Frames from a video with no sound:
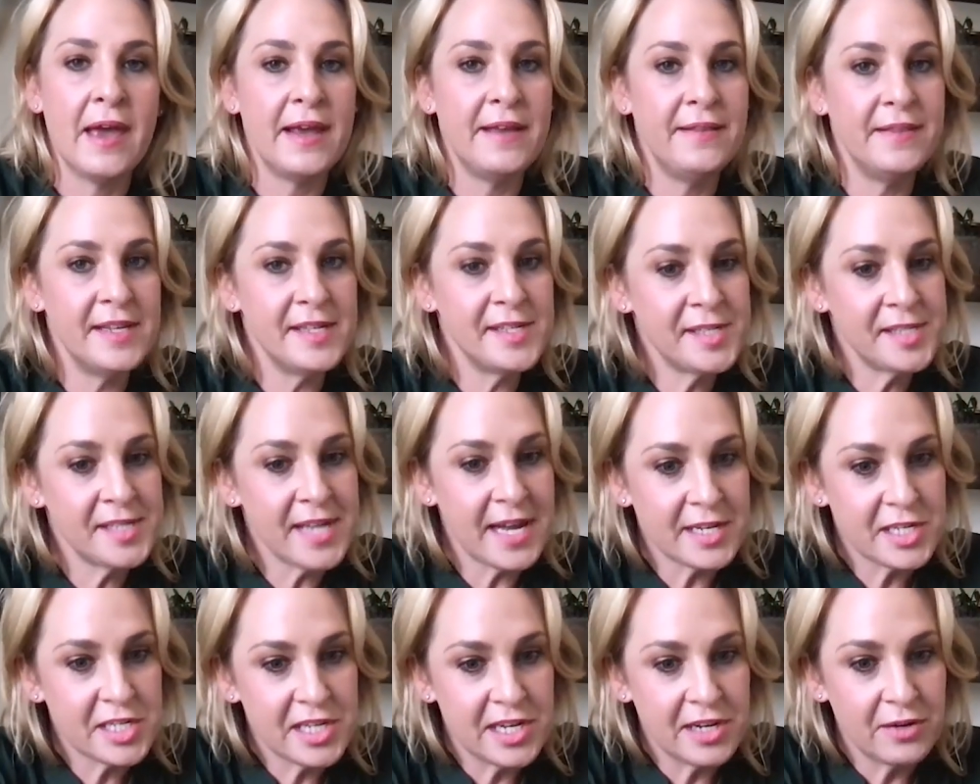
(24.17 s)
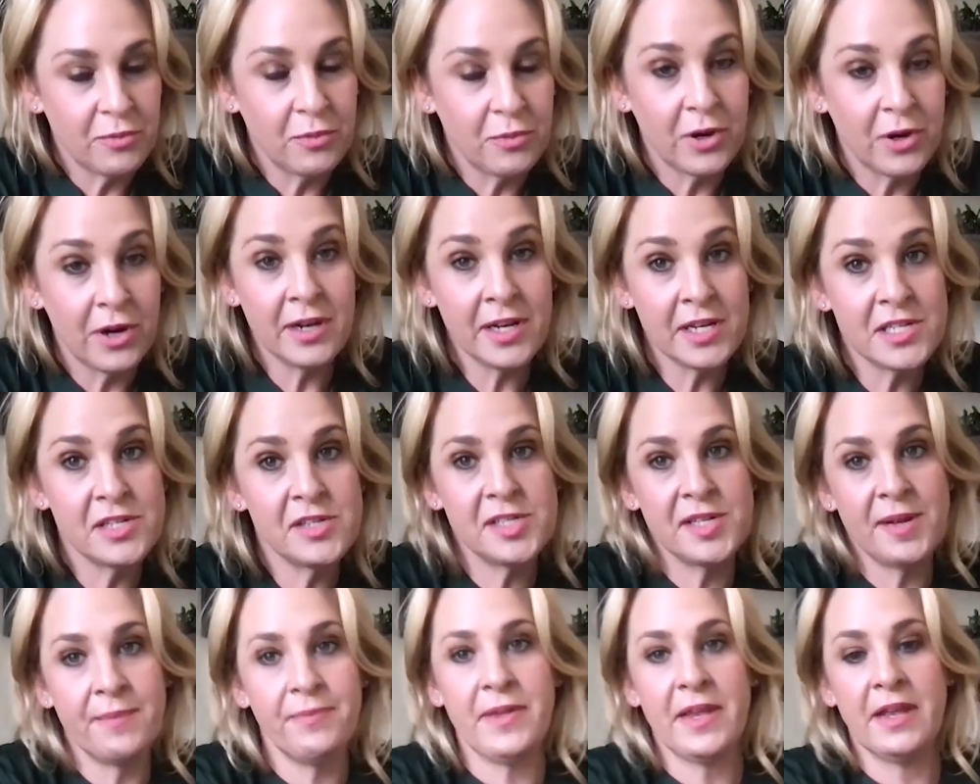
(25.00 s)
In this session, we're going to do
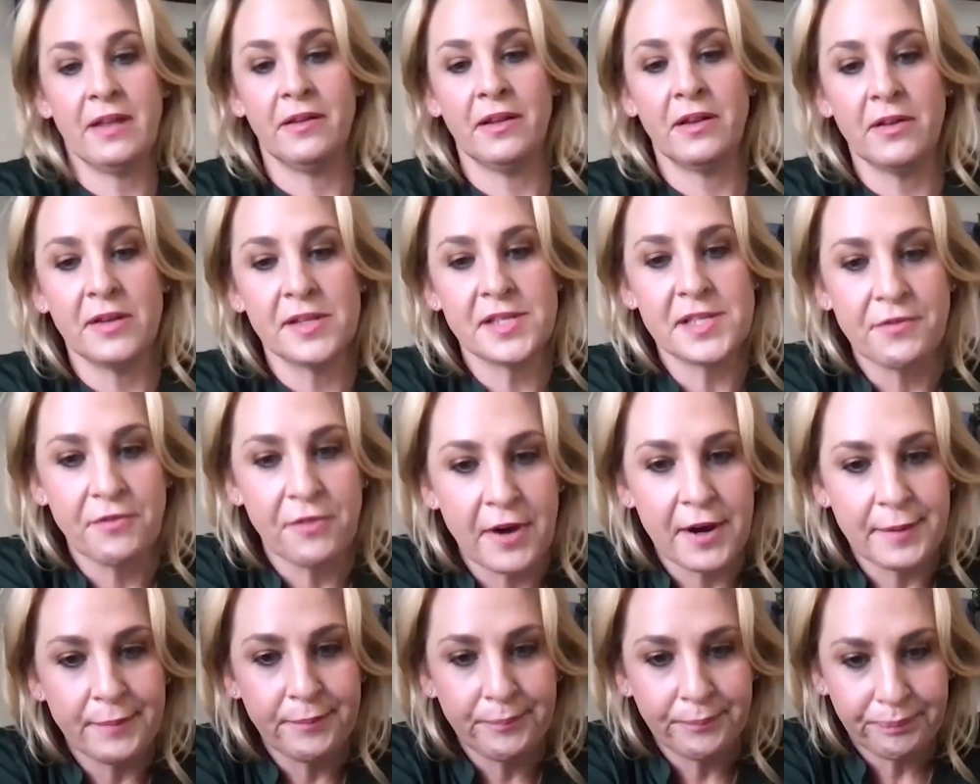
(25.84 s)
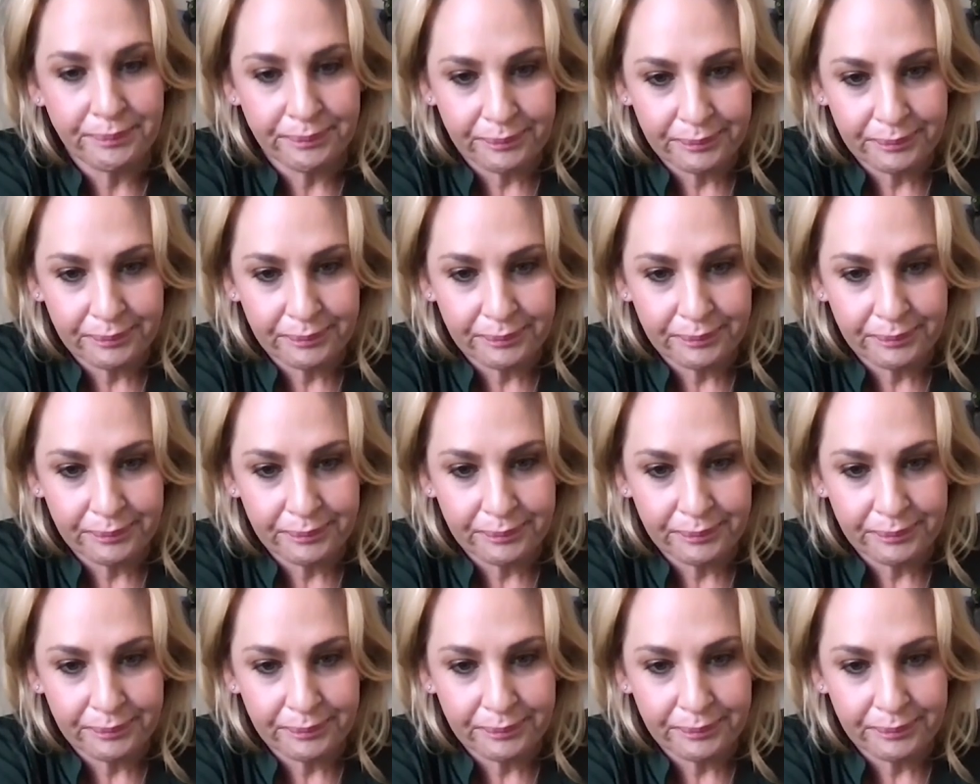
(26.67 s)
something a little different.